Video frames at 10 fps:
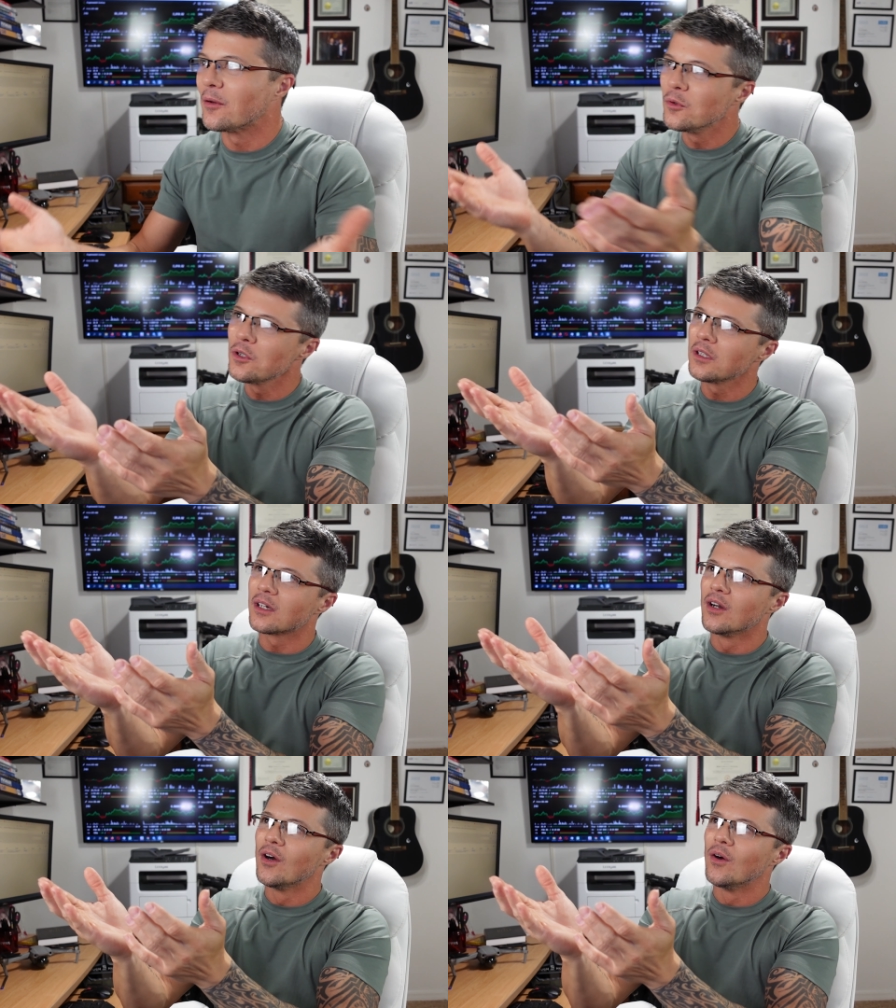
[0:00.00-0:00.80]
I'm looking
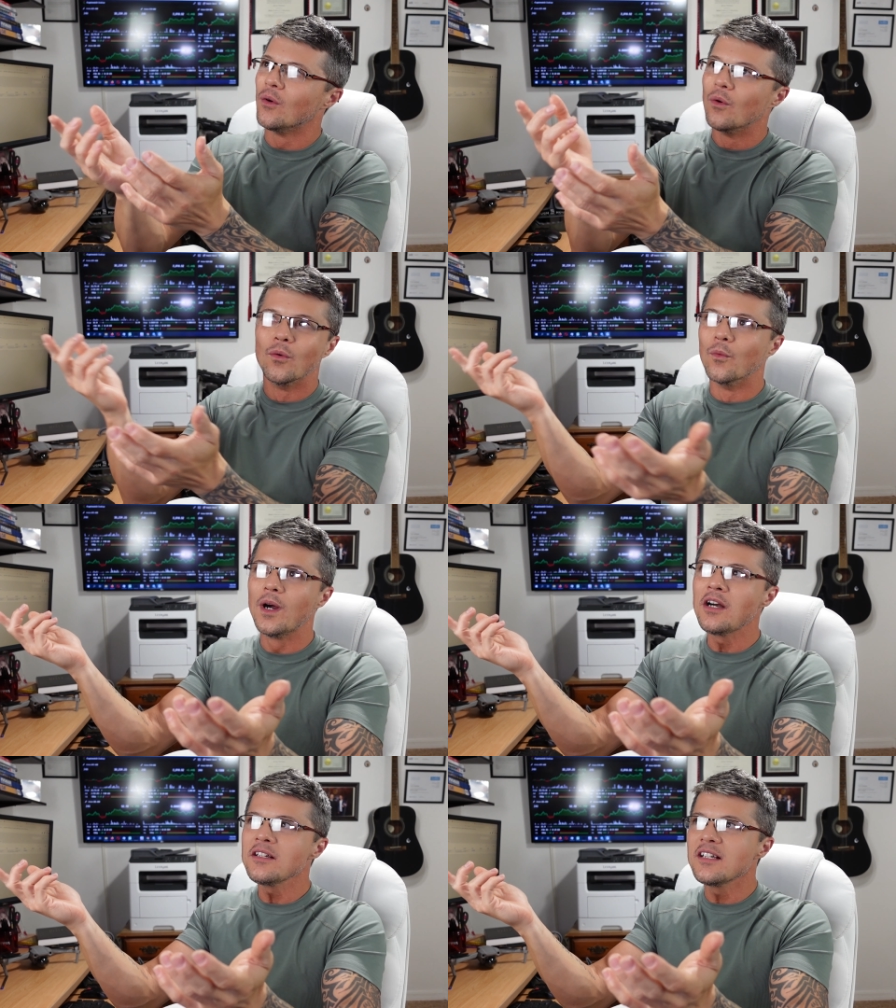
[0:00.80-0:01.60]
like,
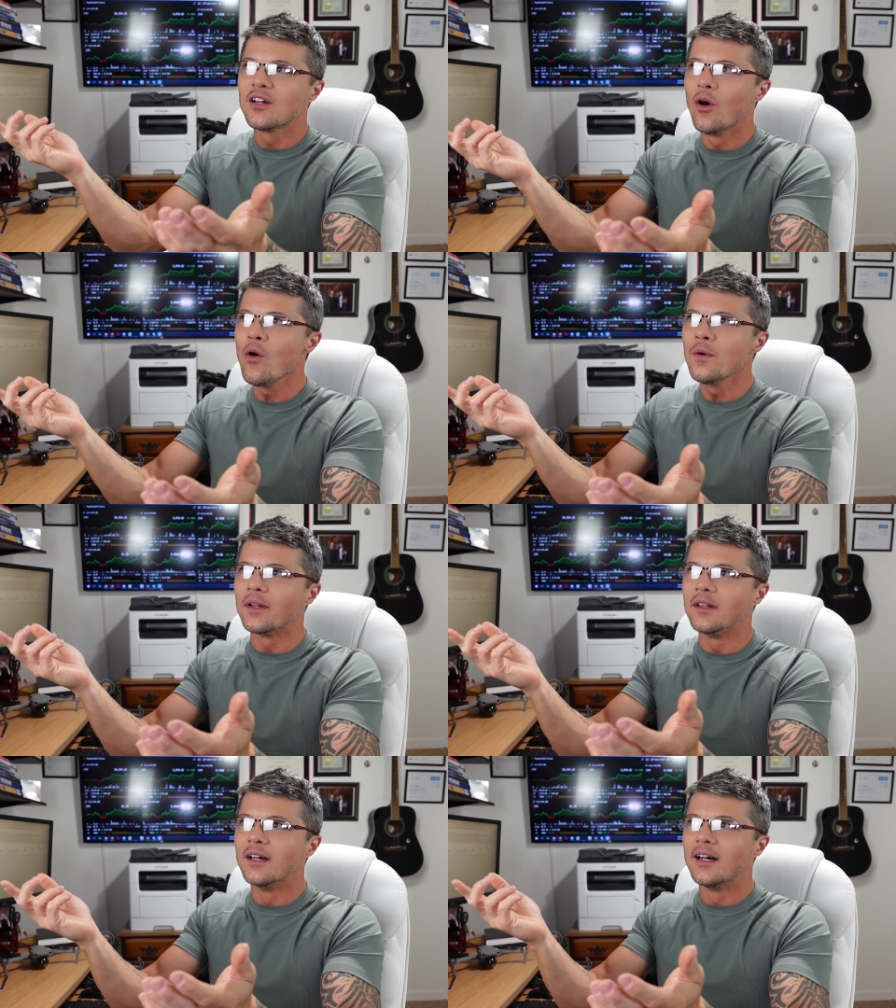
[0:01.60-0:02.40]
where is it going?